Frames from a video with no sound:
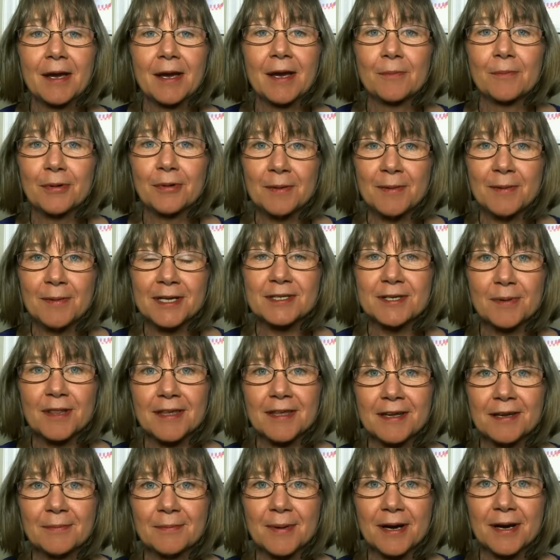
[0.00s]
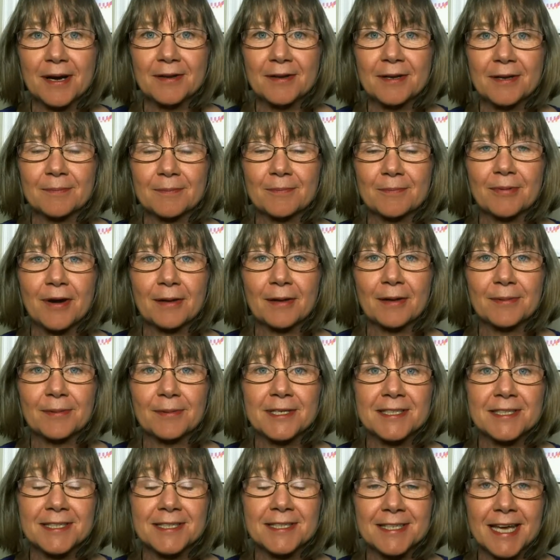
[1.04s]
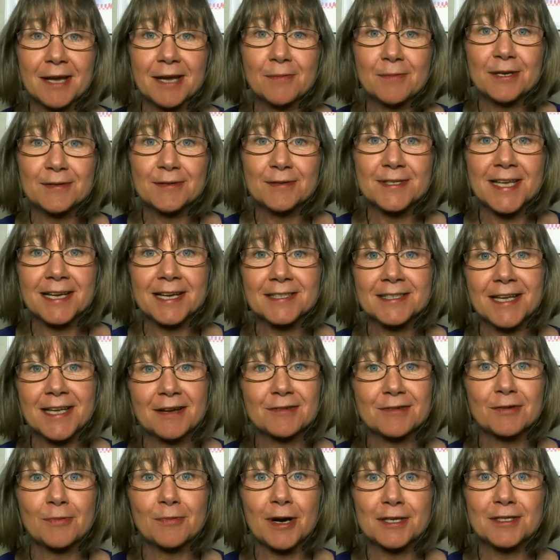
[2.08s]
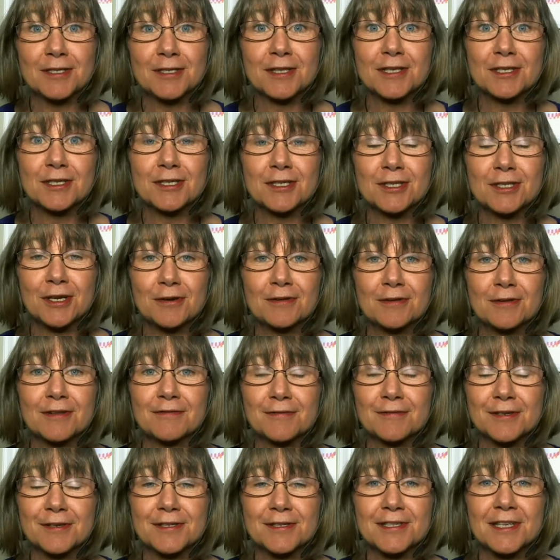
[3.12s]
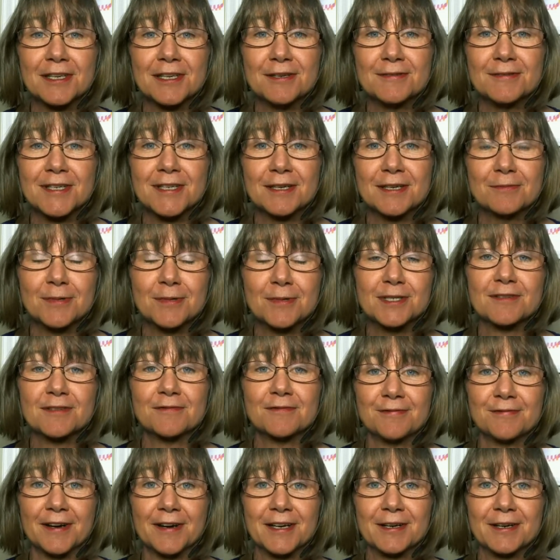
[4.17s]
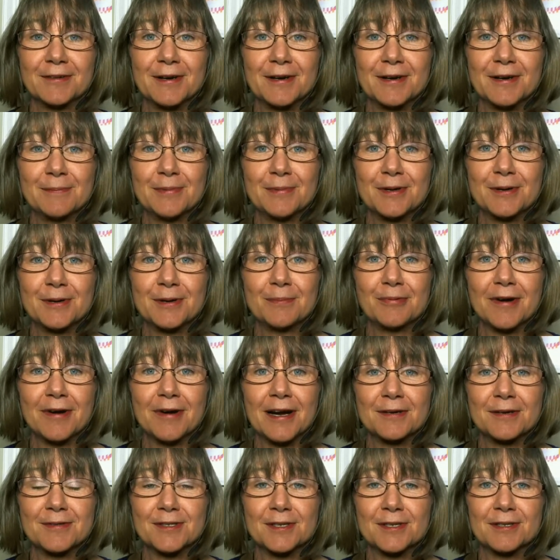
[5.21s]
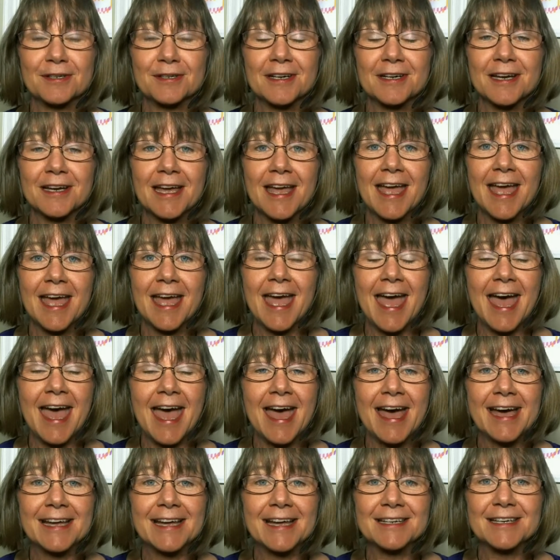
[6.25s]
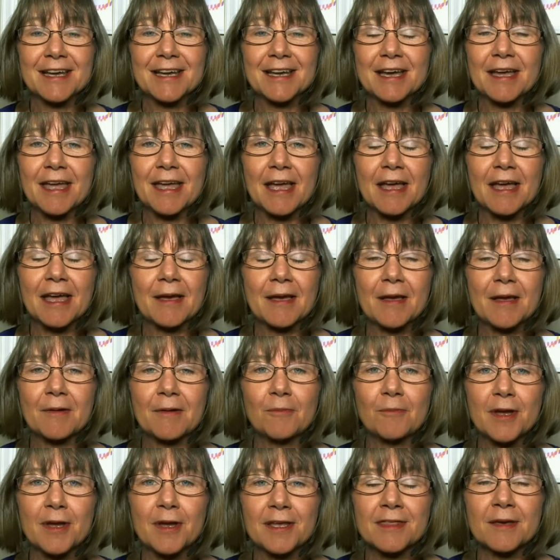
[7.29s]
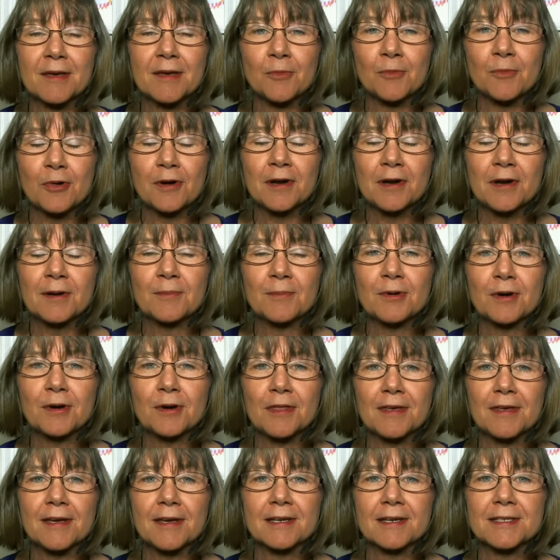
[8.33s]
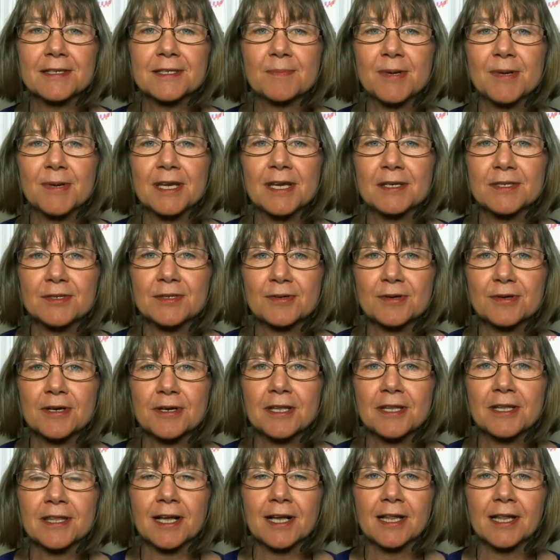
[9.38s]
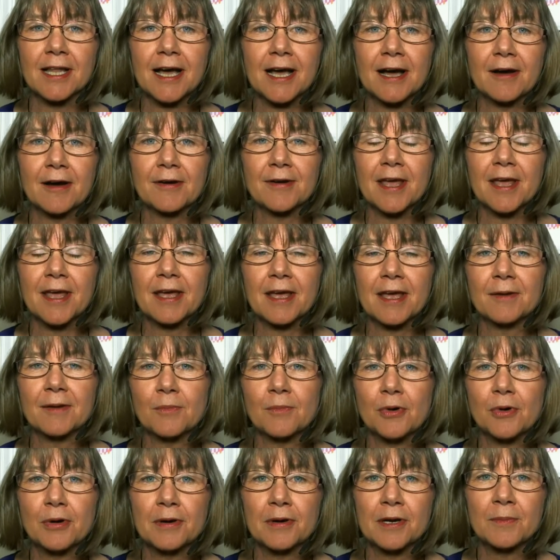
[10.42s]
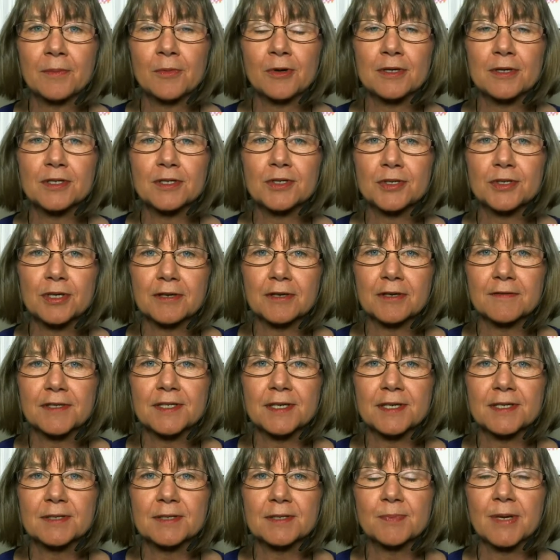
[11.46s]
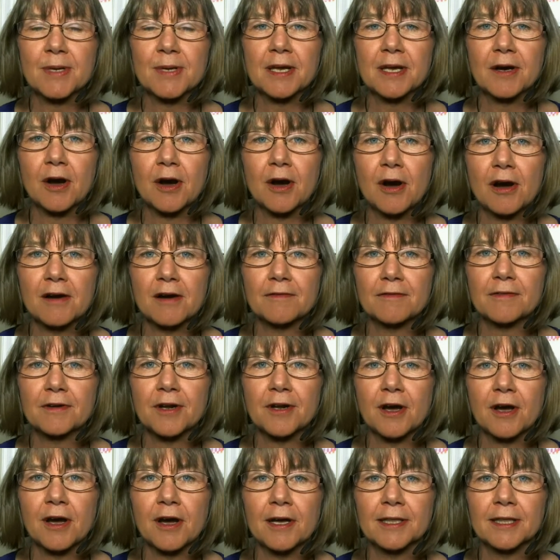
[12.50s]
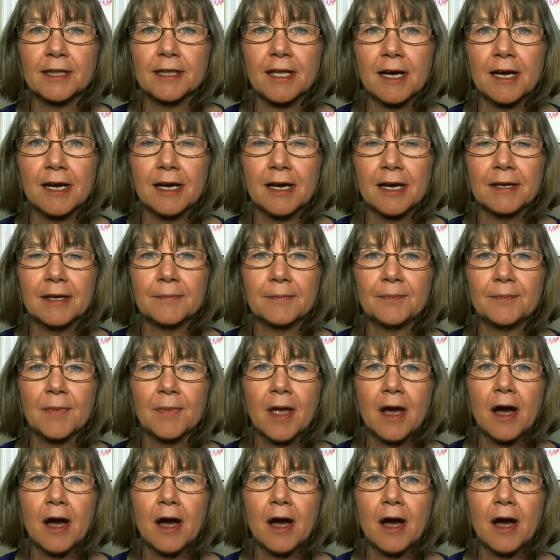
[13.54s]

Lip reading: Pretty much stop and think about it. Probably today, when you sat down to watch this show, the first thing you did was fire up your browser. And with more and more things being stored in the cloud and more services being offered online,